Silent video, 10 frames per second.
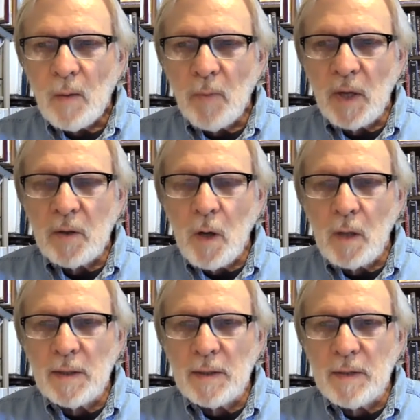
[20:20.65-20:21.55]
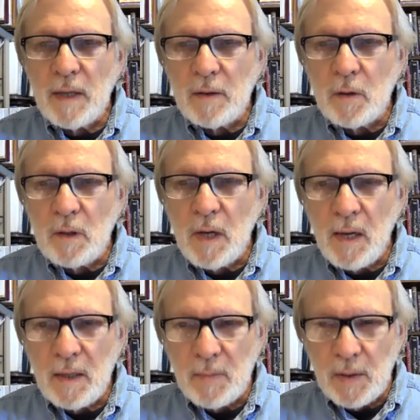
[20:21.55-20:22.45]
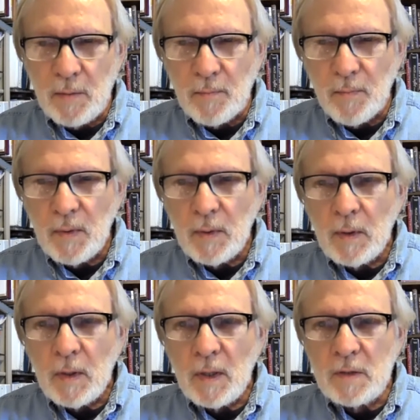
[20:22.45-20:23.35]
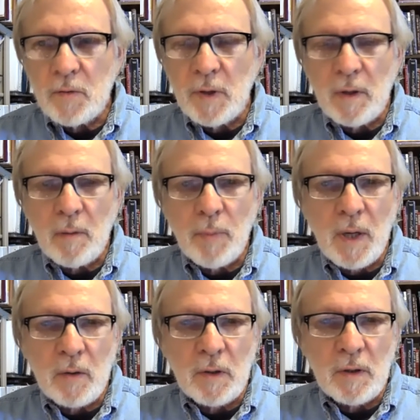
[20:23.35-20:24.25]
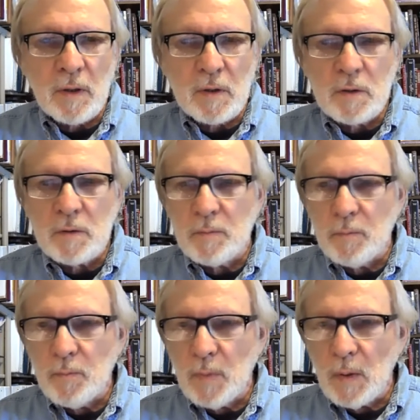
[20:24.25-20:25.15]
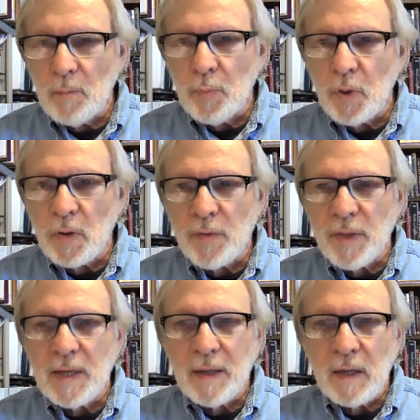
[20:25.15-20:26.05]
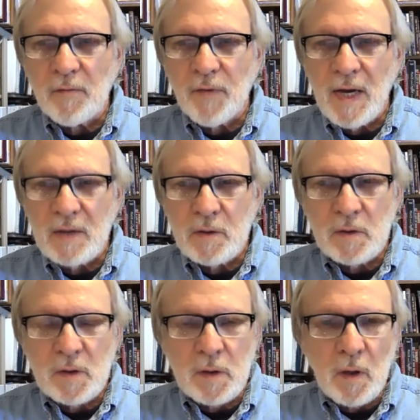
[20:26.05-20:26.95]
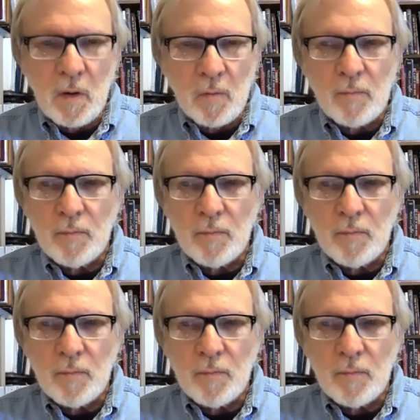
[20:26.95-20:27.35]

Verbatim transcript: my colleague Daniel Kahneman has written about in his book, Thinking Fast and Slow.